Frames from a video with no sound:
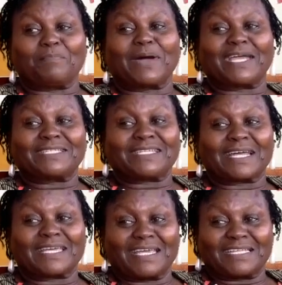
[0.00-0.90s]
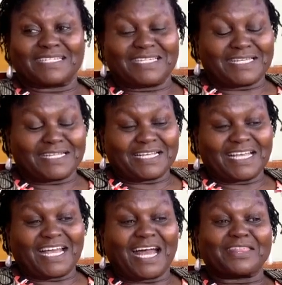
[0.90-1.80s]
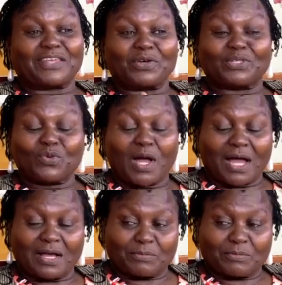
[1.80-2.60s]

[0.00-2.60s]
by tucking it in, and the way to